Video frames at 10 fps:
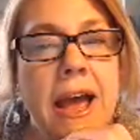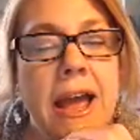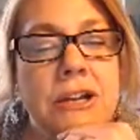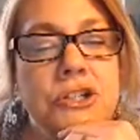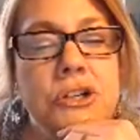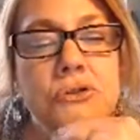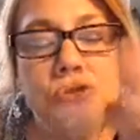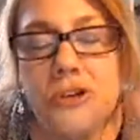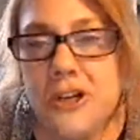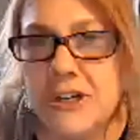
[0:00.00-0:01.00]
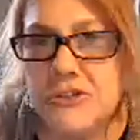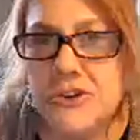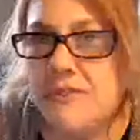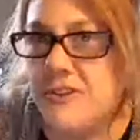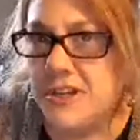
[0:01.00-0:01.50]
And children are going to
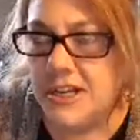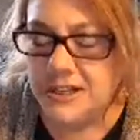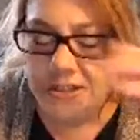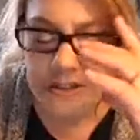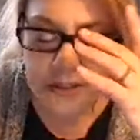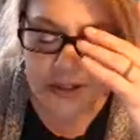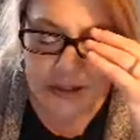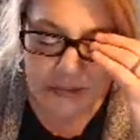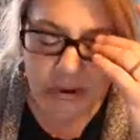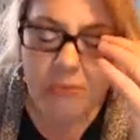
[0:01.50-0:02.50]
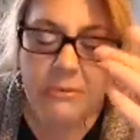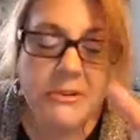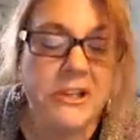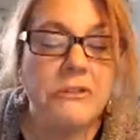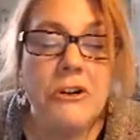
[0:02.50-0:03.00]
drive you nuts.
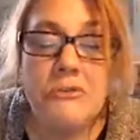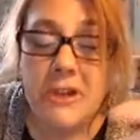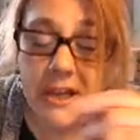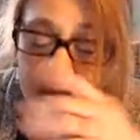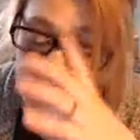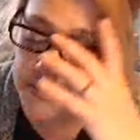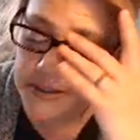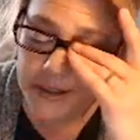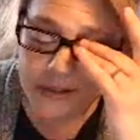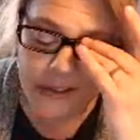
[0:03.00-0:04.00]
Probably your own kids.